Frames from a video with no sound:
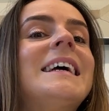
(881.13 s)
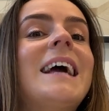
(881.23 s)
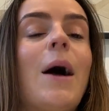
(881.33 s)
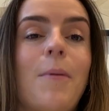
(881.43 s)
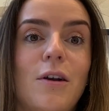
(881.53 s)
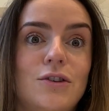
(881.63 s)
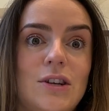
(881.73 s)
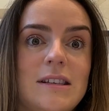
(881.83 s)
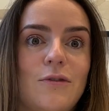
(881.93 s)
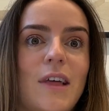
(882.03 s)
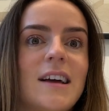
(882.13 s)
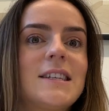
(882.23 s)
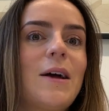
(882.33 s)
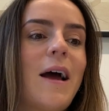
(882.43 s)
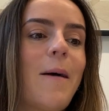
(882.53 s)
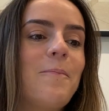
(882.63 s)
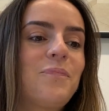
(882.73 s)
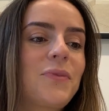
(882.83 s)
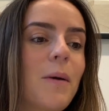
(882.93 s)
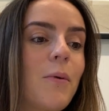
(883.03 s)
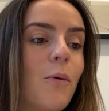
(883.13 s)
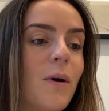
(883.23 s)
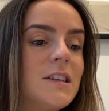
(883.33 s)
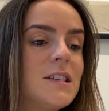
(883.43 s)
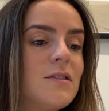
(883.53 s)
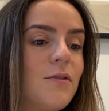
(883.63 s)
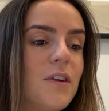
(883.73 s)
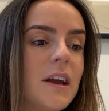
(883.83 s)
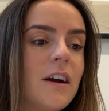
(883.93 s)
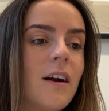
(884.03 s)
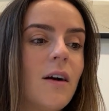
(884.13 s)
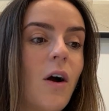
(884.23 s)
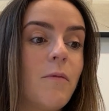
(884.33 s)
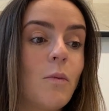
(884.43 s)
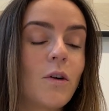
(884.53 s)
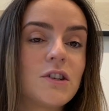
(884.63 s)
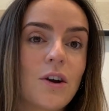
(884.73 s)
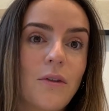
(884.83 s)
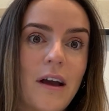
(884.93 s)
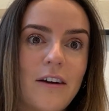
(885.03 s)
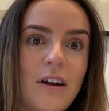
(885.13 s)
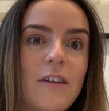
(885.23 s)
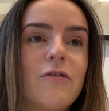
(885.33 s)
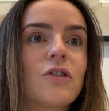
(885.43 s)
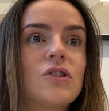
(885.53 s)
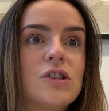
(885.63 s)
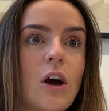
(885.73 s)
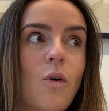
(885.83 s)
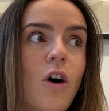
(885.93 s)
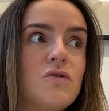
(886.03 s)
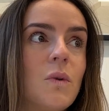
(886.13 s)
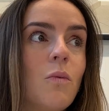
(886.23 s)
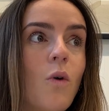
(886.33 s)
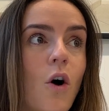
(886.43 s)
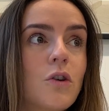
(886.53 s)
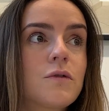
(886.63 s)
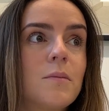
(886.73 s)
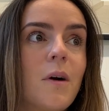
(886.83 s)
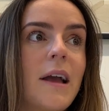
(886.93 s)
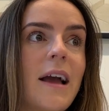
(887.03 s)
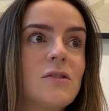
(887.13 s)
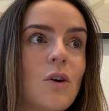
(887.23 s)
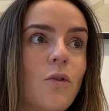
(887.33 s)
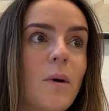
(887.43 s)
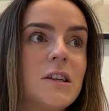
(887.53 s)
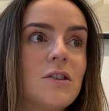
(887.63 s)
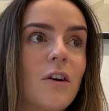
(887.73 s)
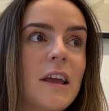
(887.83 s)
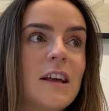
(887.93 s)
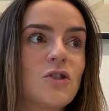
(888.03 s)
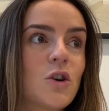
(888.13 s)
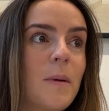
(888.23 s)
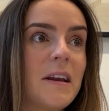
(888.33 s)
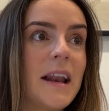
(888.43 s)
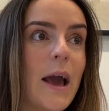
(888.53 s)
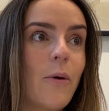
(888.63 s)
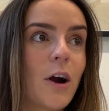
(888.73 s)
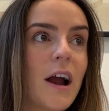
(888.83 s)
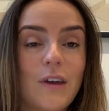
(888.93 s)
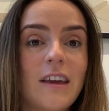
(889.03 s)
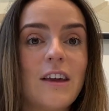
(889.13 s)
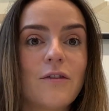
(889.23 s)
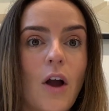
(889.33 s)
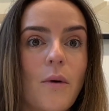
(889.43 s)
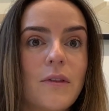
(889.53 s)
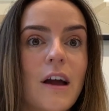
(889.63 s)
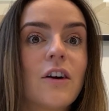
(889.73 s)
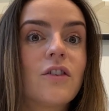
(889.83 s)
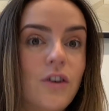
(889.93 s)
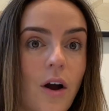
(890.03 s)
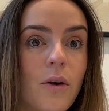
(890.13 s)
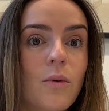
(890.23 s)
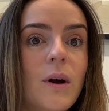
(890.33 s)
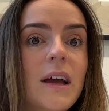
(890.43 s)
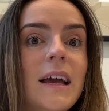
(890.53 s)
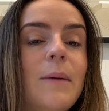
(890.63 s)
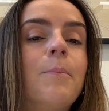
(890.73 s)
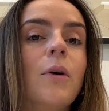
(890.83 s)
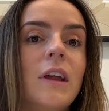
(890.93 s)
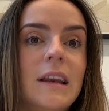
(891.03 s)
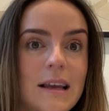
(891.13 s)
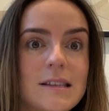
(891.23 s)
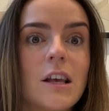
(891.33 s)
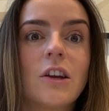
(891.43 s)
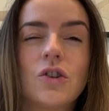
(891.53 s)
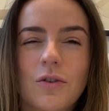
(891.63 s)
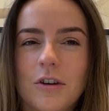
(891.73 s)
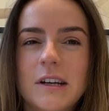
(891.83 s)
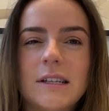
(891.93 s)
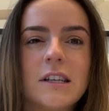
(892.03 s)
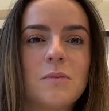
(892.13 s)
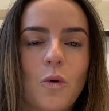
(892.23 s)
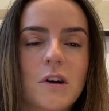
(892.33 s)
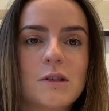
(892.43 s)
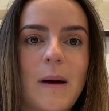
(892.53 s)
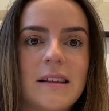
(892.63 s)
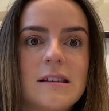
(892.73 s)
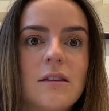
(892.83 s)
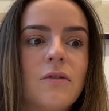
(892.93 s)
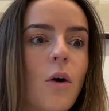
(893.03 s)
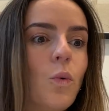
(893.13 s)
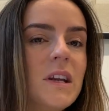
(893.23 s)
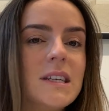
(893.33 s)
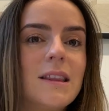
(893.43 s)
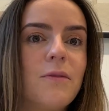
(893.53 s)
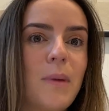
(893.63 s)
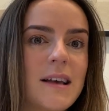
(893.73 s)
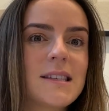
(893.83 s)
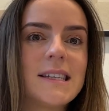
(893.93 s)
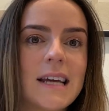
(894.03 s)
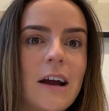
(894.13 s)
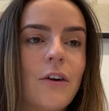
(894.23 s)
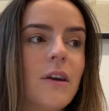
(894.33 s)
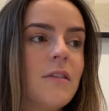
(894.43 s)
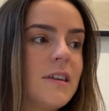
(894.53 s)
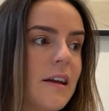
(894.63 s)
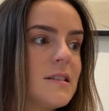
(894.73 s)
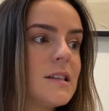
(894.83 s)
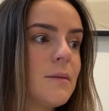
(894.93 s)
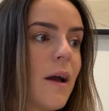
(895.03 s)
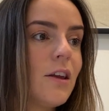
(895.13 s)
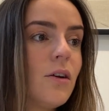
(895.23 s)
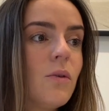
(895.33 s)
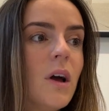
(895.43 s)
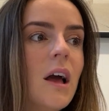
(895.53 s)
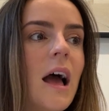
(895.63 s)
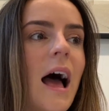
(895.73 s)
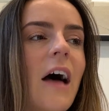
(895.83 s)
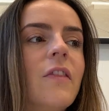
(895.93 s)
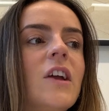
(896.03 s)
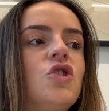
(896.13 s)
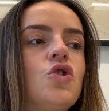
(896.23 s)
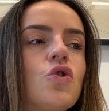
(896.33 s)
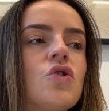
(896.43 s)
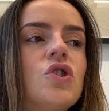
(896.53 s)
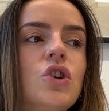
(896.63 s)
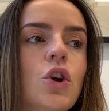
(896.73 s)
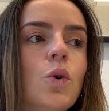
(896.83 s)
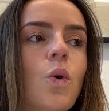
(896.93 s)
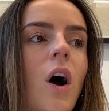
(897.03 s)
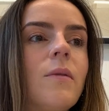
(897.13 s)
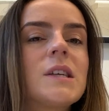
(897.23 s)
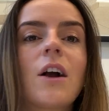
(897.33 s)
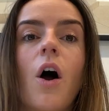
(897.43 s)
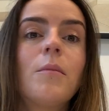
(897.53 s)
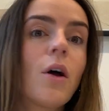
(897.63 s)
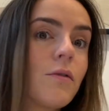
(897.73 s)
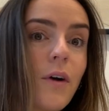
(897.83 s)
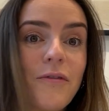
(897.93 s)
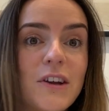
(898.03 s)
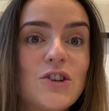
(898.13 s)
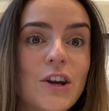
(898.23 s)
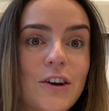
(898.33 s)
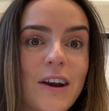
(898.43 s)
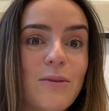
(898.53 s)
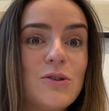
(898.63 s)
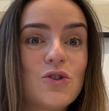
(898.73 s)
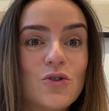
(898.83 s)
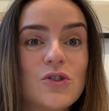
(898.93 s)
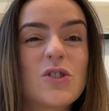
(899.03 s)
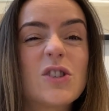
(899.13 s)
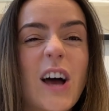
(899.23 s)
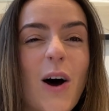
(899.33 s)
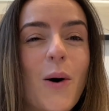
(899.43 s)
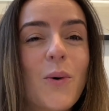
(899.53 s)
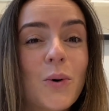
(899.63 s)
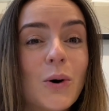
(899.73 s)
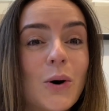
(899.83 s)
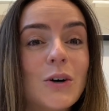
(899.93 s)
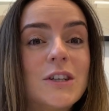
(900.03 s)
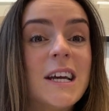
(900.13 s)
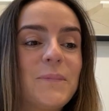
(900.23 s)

Apologies for that. But went to Zafir. I've been wanting to go there for so long. So we walked from my house all the way to Notting Hill. It took about an hour. Thinking of going there, go. But it is like a treat. It's more expensive. We did the pescatarian tasting menu and they just knew. I was like, I'm not a fish eater, and it was just so good.